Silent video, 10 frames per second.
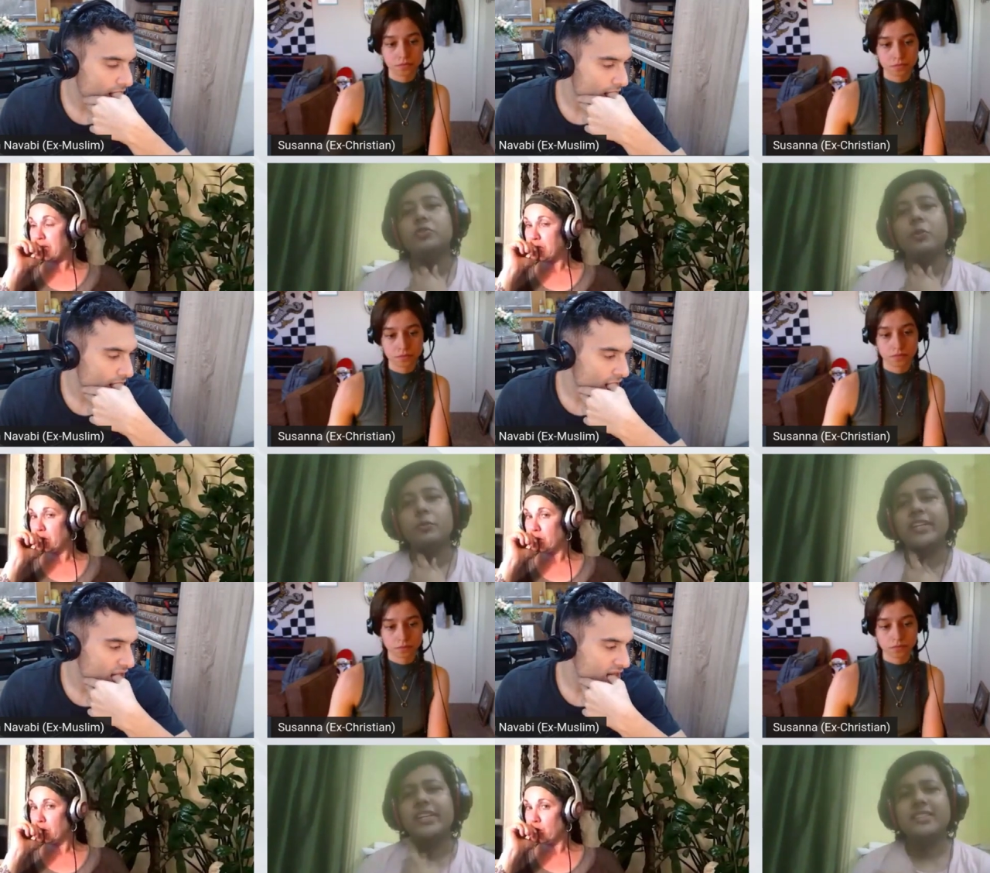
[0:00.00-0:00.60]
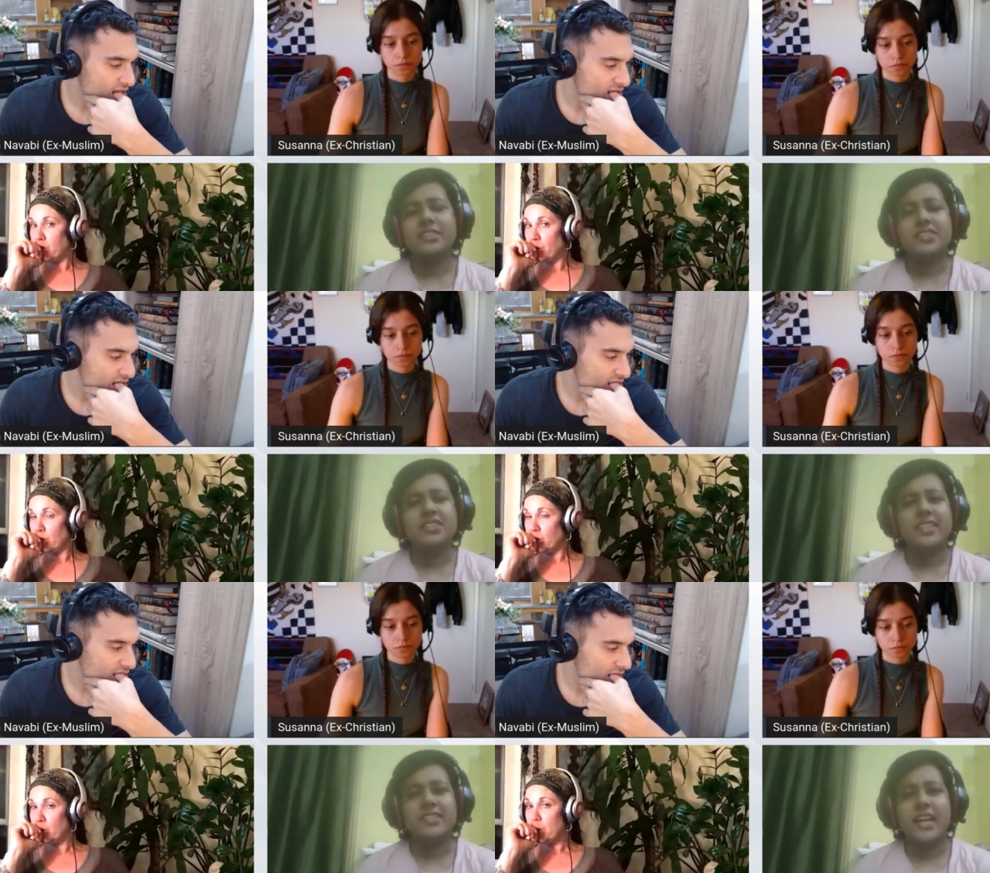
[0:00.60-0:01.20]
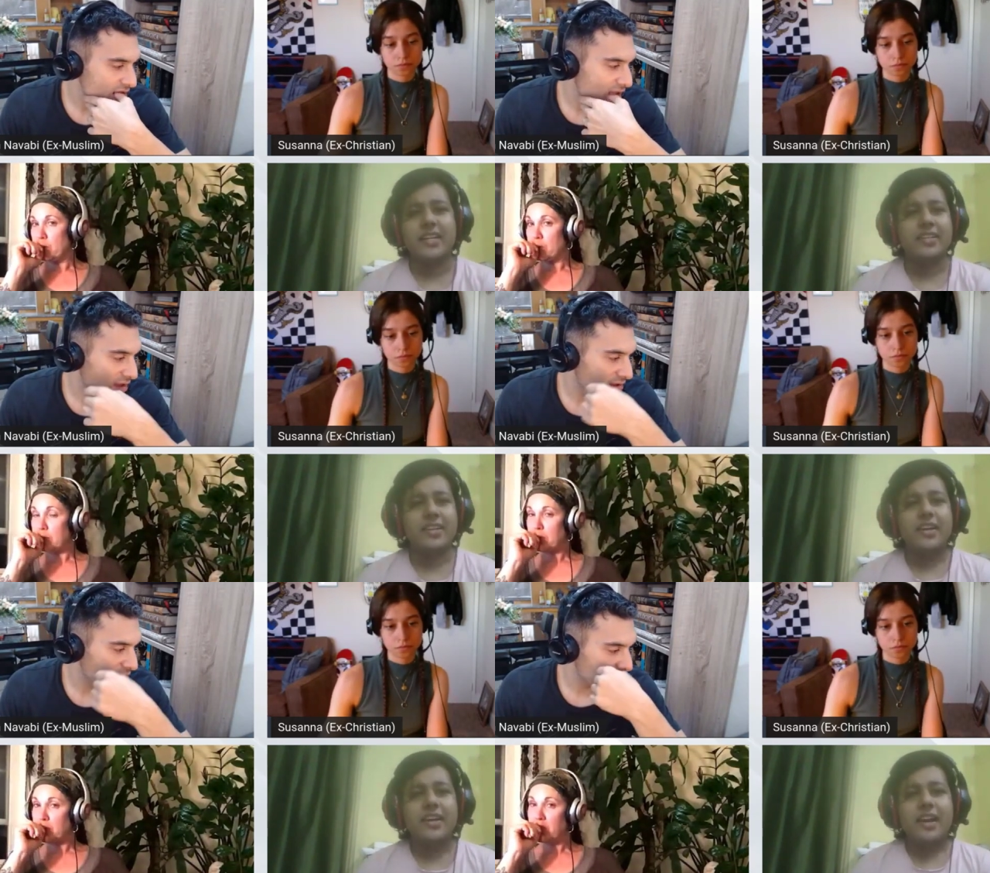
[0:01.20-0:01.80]
Speaker 1: a short story
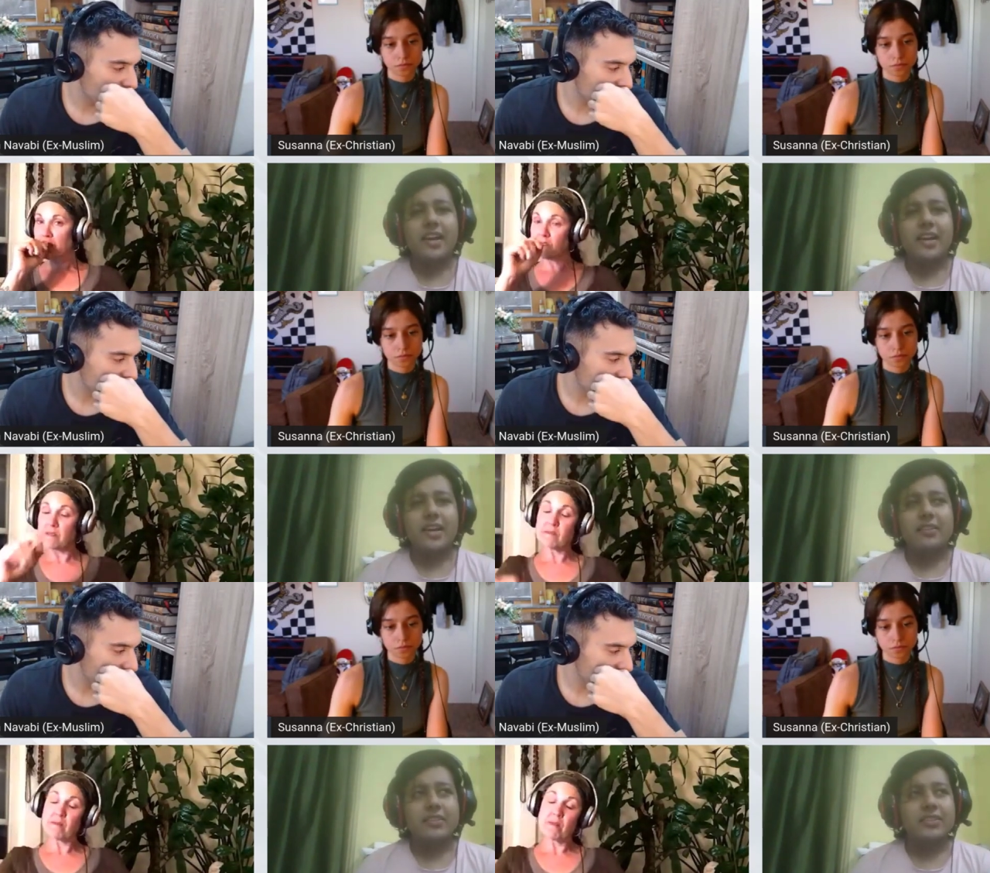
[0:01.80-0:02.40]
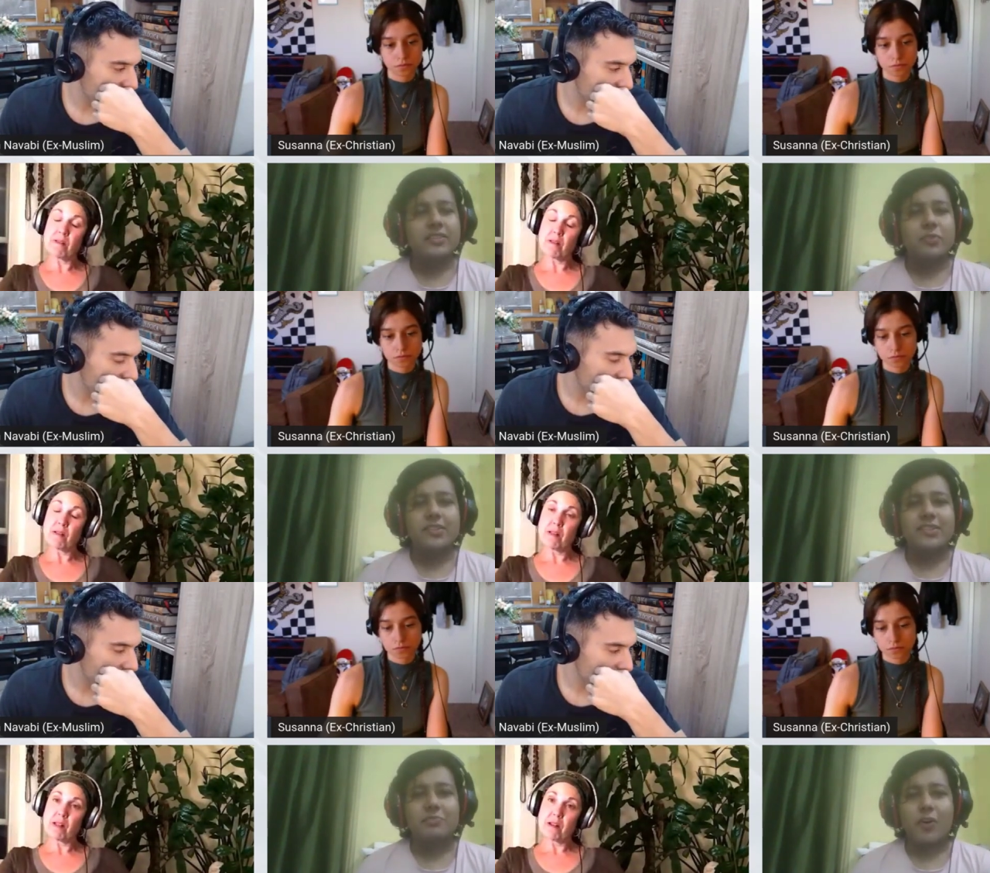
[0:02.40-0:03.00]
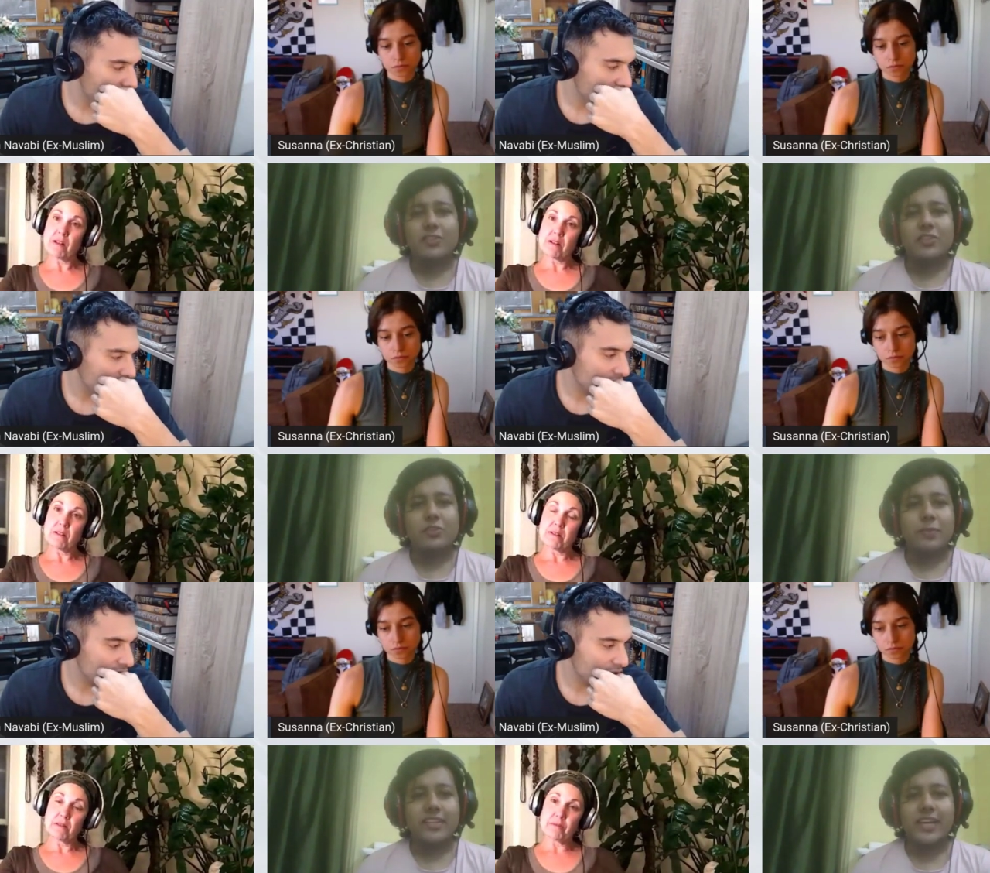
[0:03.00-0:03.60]
suggesting that uh, these
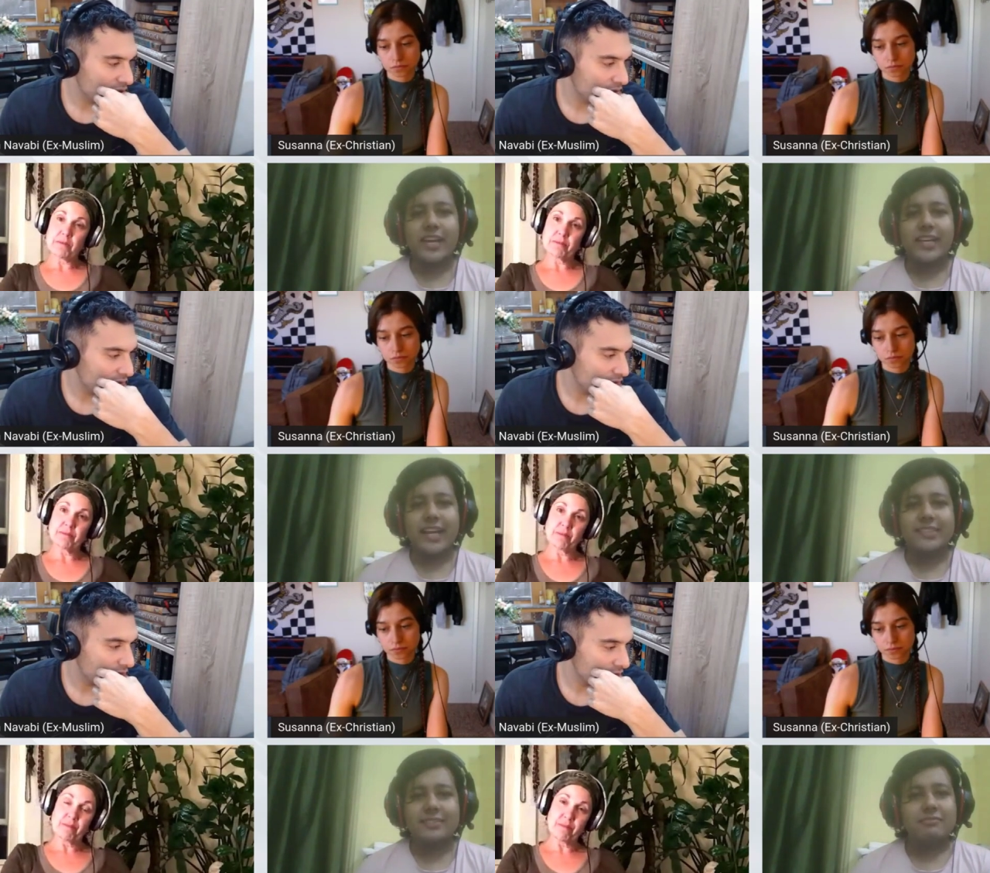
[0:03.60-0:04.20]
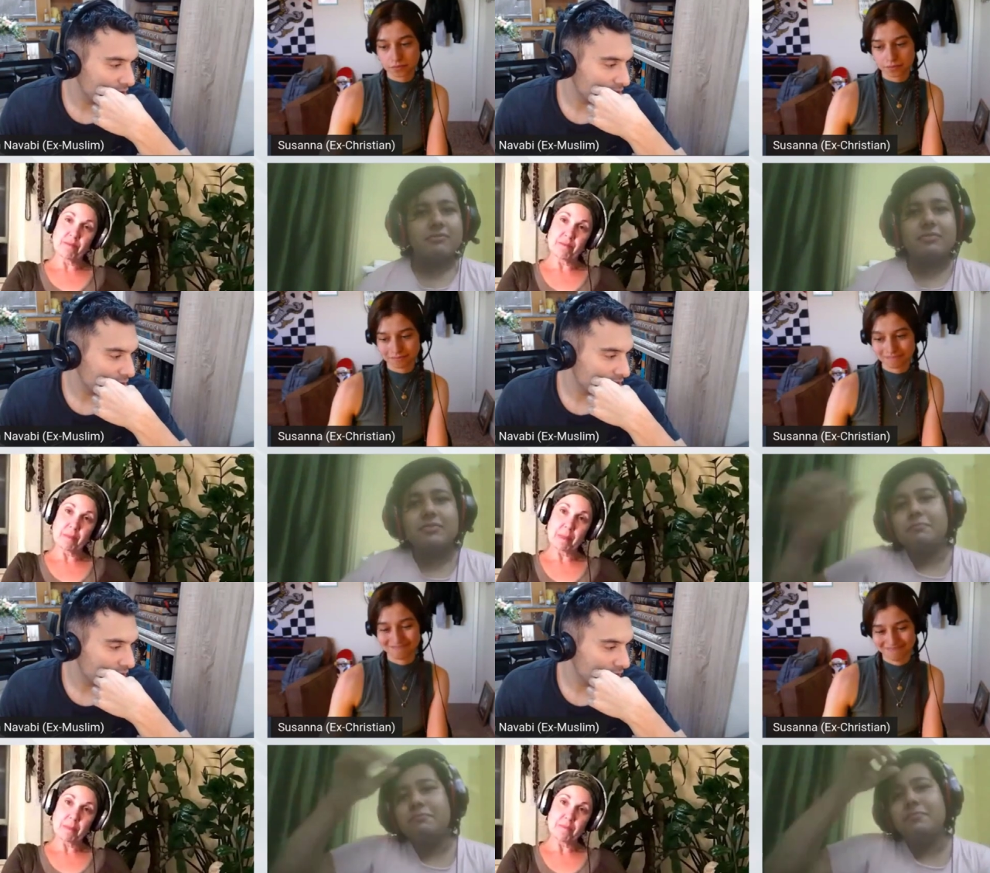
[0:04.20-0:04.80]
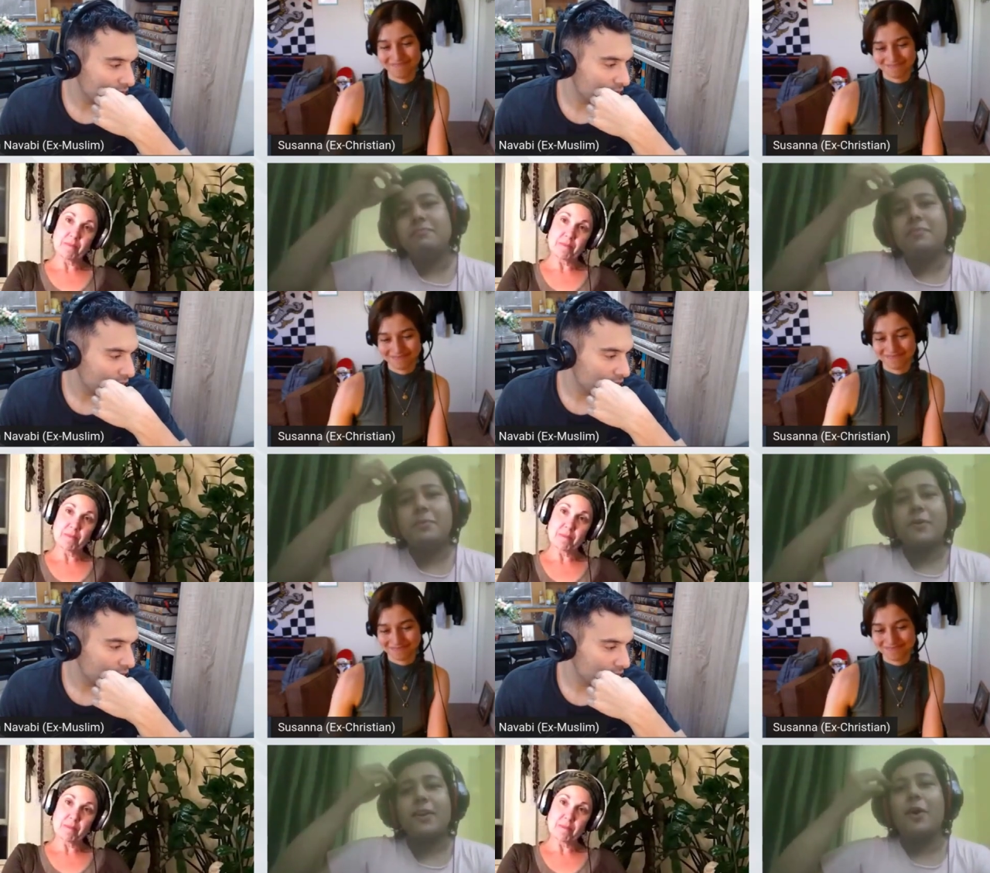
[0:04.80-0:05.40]
Buddhist monks could be gay, and
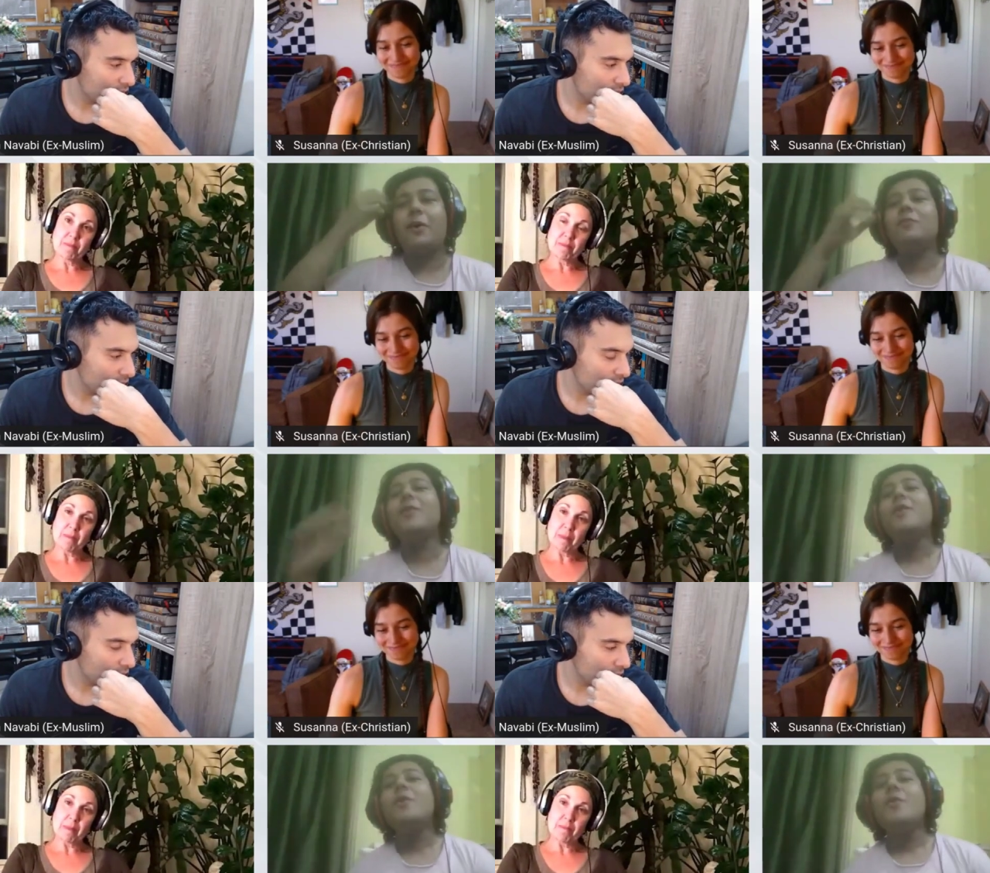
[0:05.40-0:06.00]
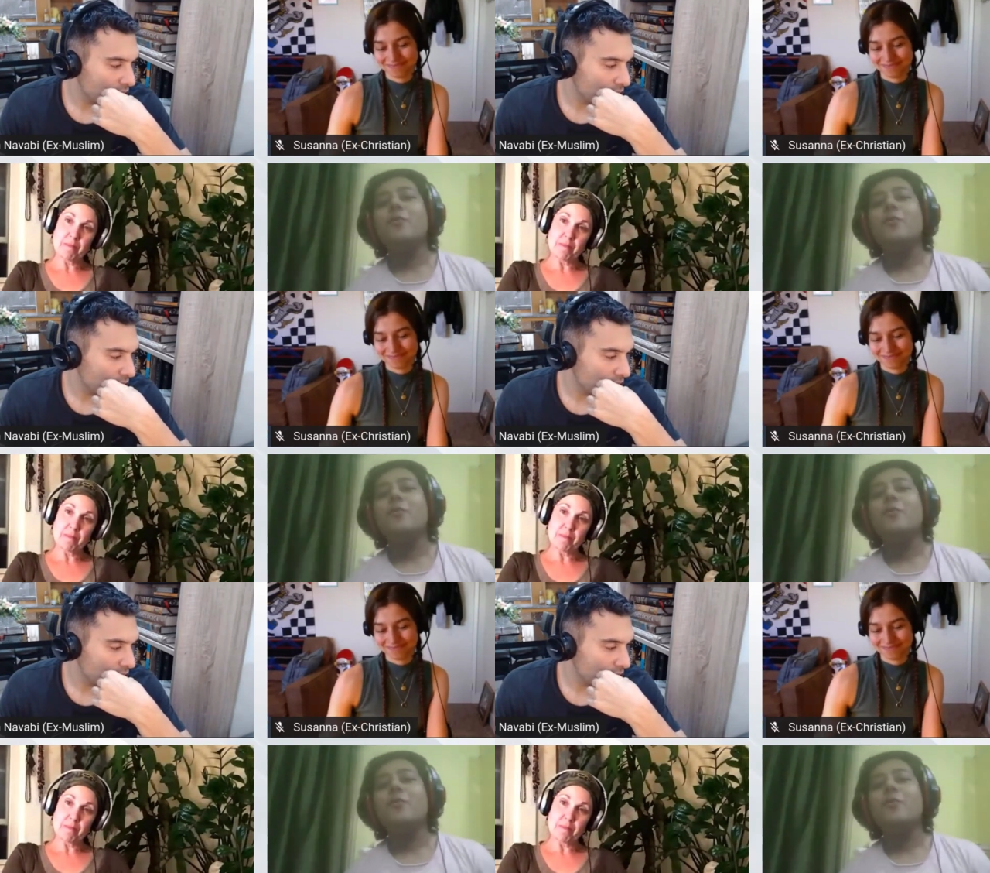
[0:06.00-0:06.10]
people